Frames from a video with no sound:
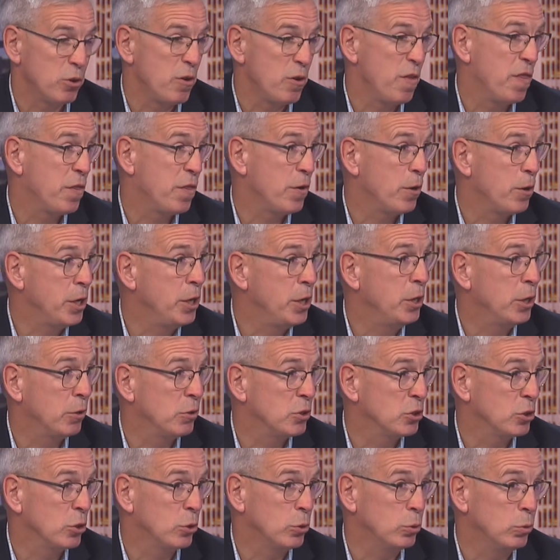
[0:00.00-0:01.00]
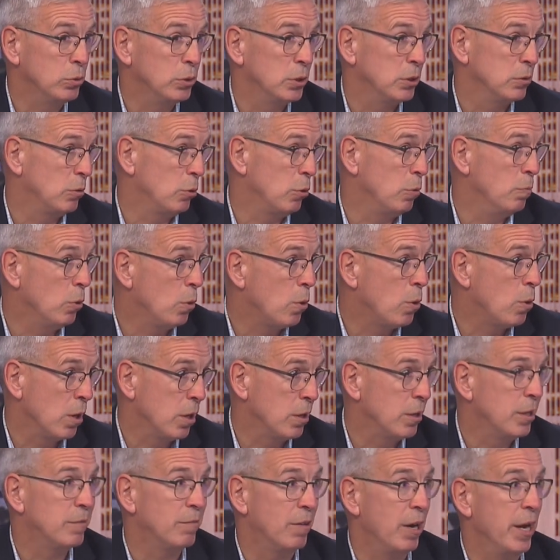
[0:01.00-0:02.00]
are 30 years old or
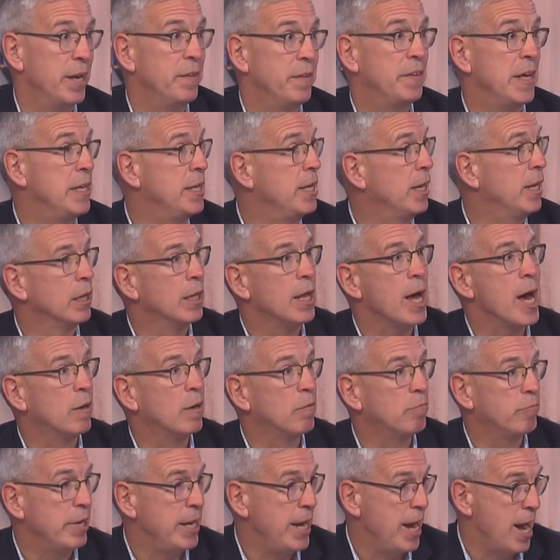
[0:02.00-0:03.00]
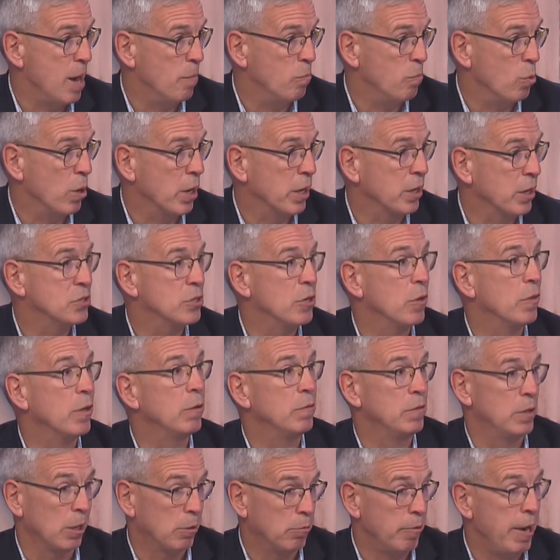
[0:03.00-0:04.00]
more, right, they need a lot of rehab work. So
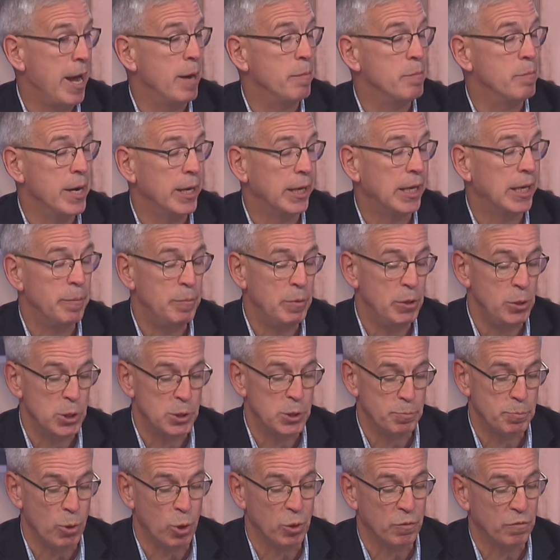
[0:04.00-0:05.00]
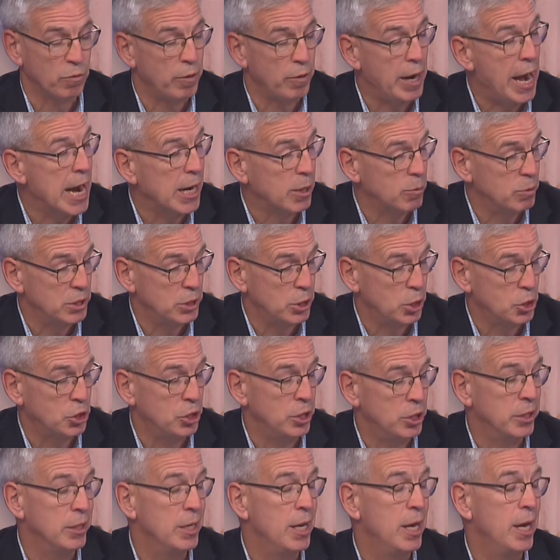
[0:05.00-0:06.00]
the grant money can be used both for
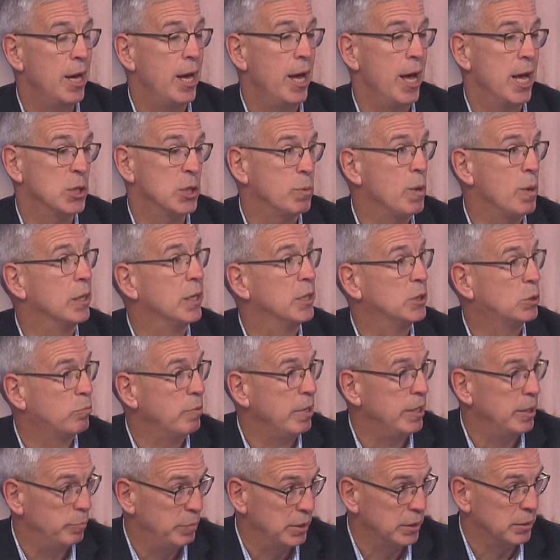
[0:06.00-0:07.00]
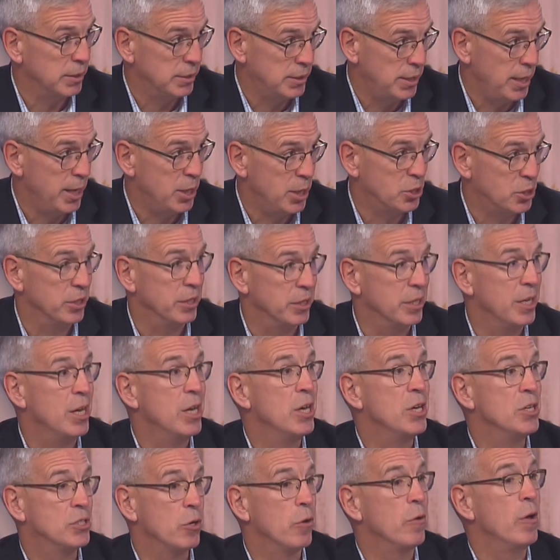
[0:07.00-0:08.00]
acquisition as well as rehabilitation.
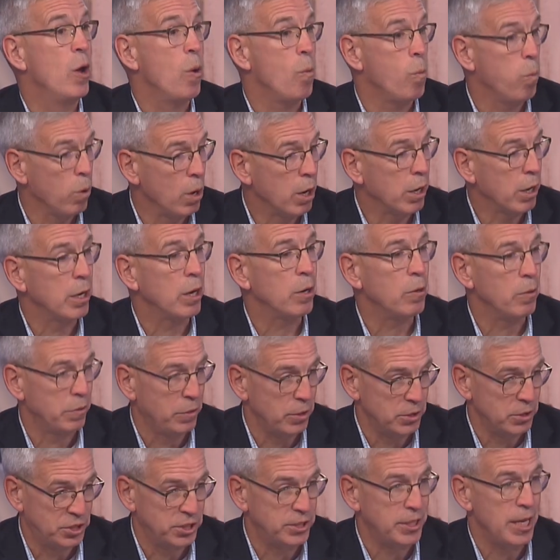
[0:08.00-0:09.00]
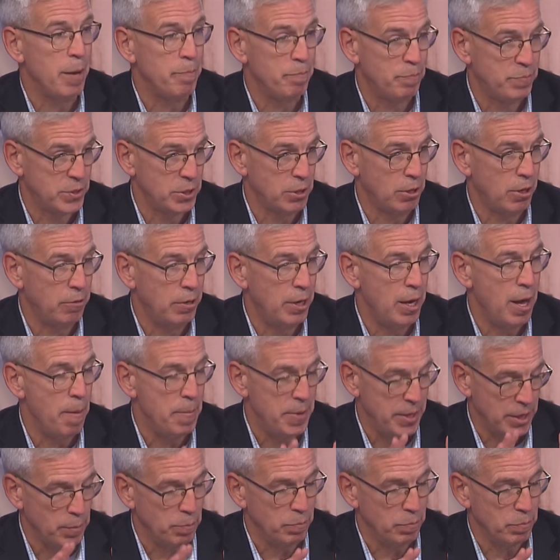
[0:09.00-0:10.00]
So the steps are, I
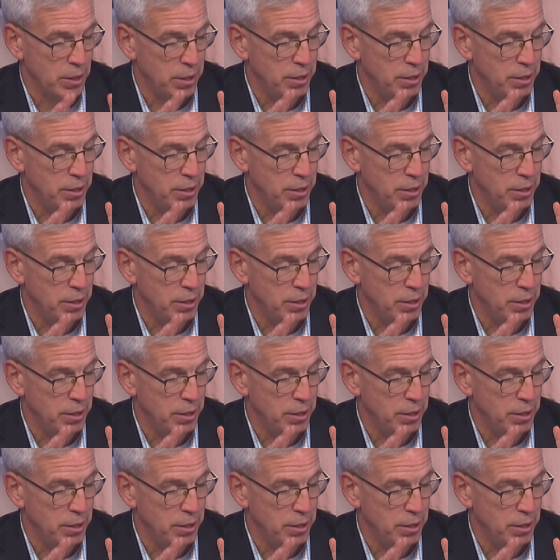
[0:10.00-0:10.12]
mean, the